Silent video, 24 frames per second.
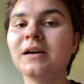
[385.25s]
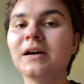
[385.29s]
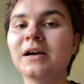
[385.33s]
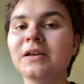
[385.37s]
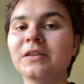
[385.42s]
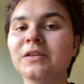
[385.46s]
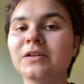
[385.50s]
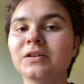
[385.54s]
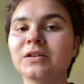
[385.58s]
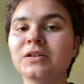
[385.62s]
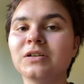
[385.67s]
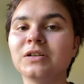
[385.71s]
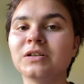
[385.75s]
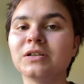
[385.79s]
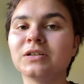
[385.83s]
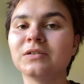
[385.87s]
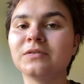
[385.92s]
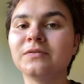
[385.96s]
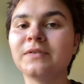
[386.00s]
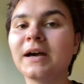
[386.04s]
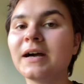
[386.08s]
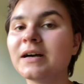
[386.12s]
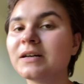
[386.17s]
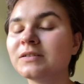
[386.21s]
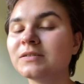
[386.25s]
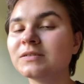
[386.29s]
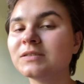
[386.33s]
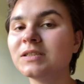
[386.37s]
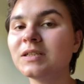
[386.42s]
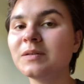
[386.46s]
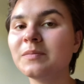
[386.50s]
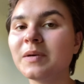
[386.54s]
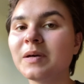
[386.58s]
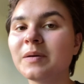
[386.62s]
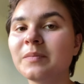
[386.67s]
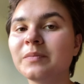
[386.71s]
either your
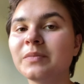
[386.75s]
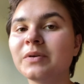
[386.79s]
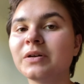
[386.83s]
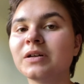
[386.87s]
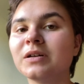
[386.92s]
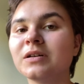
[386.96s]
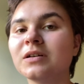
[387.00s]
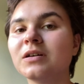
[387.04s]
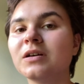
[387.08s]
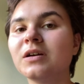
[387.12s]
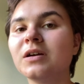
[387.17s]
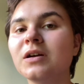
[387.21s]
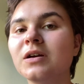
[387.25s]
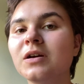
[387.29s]
faculty member